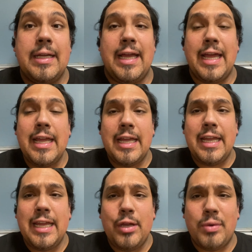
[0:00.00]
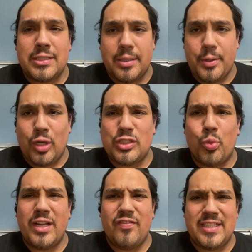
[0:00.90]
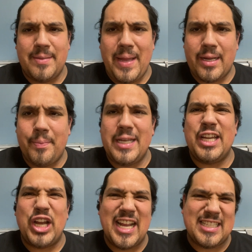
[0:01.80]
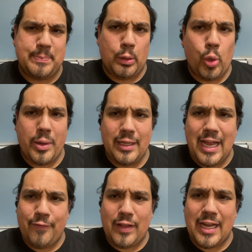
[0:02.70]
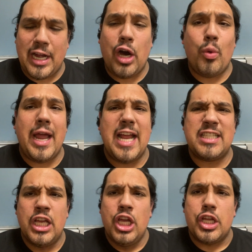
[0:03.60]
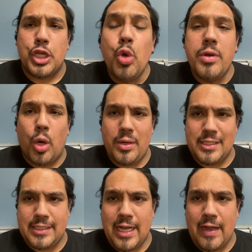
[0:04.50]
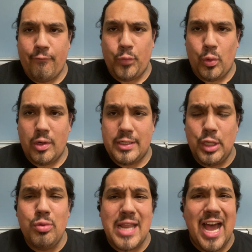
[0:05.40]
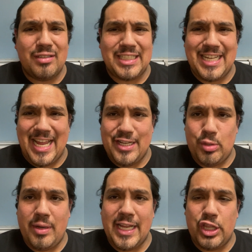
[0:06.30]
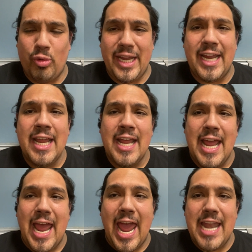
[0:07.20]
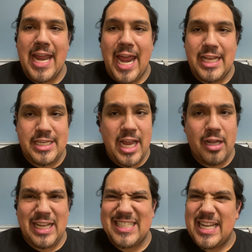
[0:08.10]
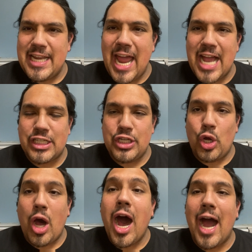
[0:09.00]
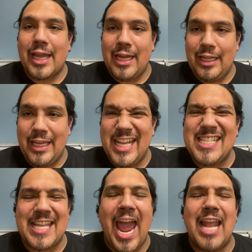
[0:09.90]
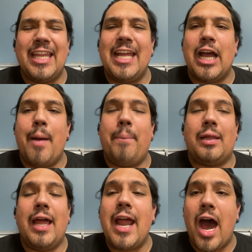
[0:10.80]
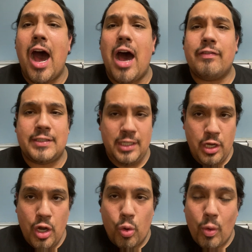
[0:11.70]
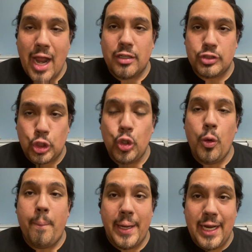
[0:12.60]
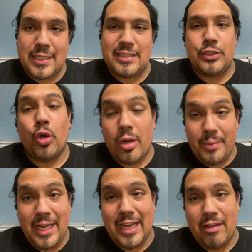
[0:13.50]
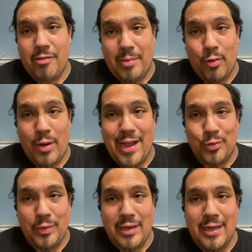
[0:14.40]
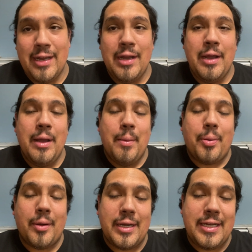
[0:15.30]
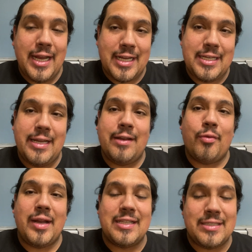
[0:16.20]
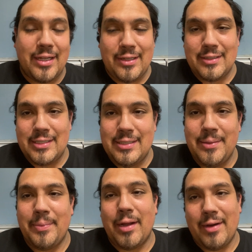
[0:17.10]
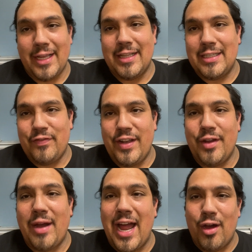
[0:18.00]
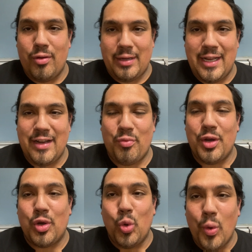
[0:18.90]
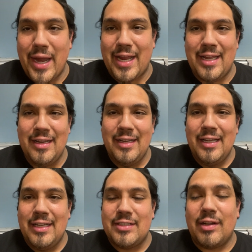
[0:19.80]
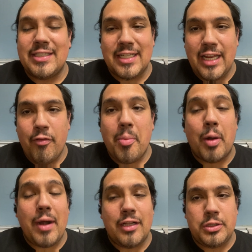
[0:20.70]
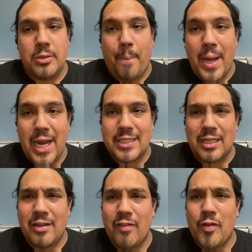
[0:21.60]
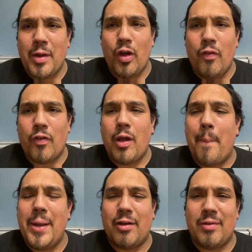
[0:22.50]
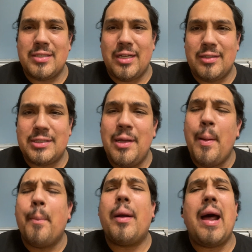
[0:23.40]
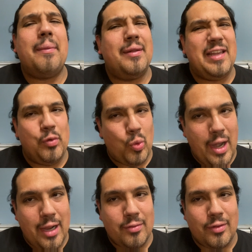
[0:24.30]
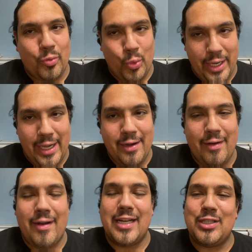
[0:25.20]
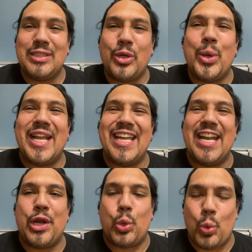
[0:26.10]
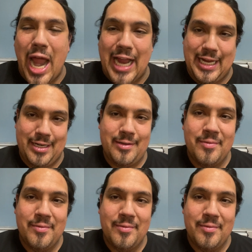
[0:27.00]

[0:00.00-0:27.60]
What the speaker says: Hey, what's up, y'all? So Arena Vincent back up in here exploring life like always. You know what it's time for. 2023 NHL, that's the National Hockey League Stanley Cup playoffs. Round two picks. Normally, I give you my round one prediction results, but I want to get this video out, get it real quick. So I'm just going to give you my round two picks. I'll give you my overall pick results, probably round three. All right, so let's go ahead and get it cracking.